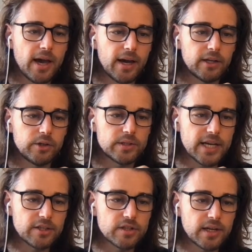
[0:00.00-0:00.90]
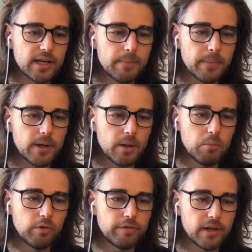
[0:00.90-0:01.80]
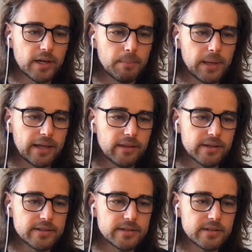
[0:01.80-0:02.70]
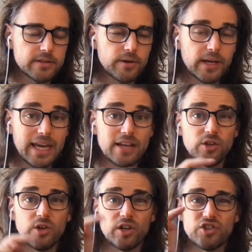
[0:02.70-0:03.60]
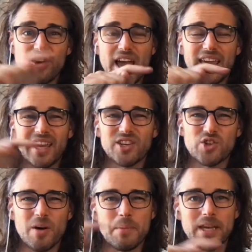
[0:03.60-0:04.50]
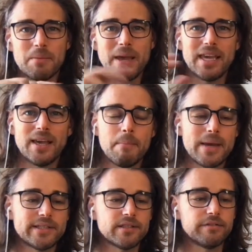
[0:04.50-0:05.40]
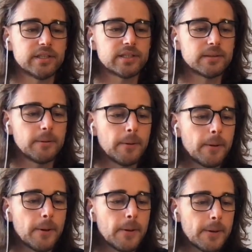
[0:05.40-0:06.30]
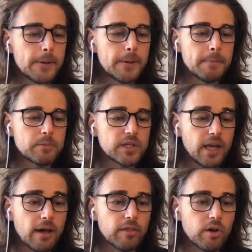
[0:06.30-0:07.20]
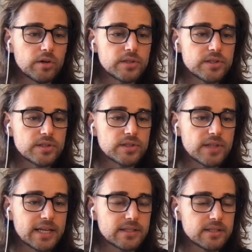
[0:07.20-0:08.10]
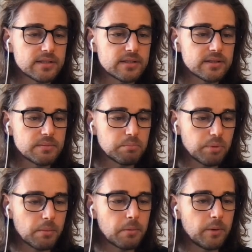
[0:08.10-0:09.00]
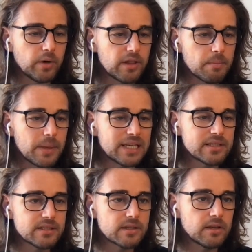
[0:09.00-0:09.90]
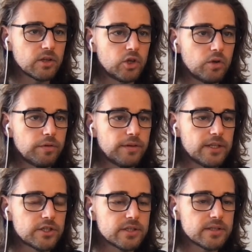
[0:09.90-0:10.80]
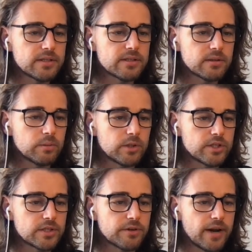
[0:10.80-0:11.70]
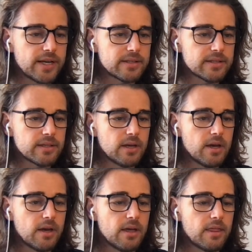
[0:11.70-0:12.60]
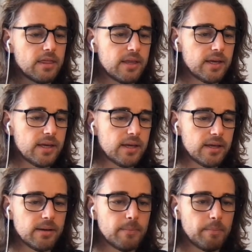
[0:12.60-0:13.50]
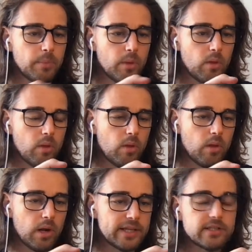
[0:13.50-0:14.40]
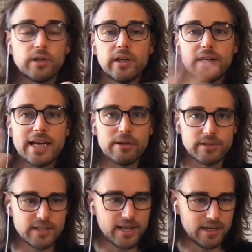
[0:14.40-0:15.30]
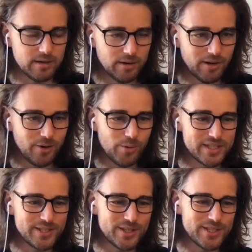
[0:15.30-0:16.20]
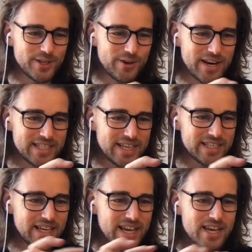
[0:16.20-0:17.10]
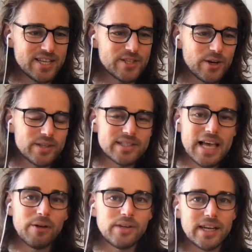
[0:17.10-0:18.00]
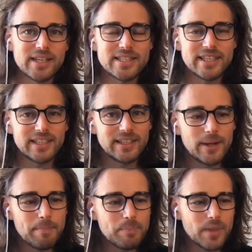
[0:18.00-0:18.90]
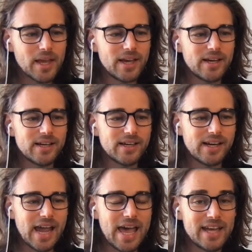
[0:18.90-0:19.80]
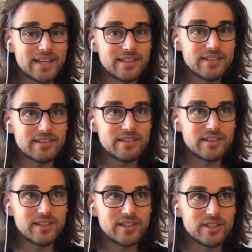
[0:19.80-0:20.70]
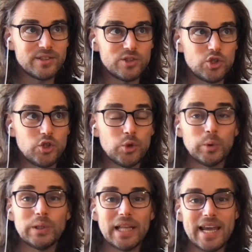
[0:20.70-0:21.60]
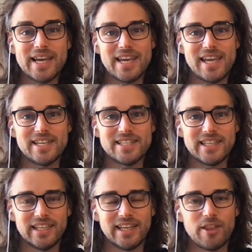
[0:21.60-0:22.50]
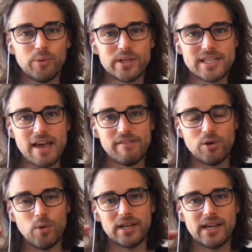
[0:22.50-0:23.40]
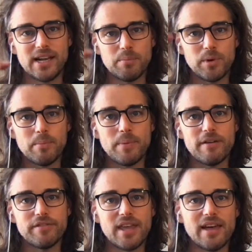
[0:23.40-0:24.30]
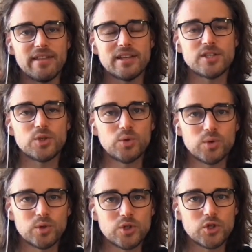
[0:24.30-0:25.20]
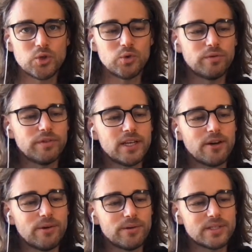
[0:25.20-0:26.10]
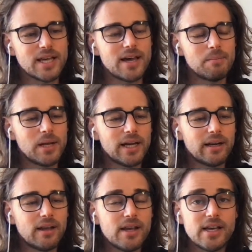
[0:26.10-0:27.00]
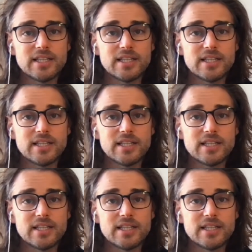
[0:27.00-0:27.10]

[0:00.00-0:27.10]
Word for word: And you touch the clip and move the clip like this. So again, you're not dragging and dropping and making a mess of it. So yeah, that's probably one of the biggest new features, which is great. Let's look at a downside, what's not so great yet. So sound editing and dual layer editing. In other words, having one clip above the other, two video timeline.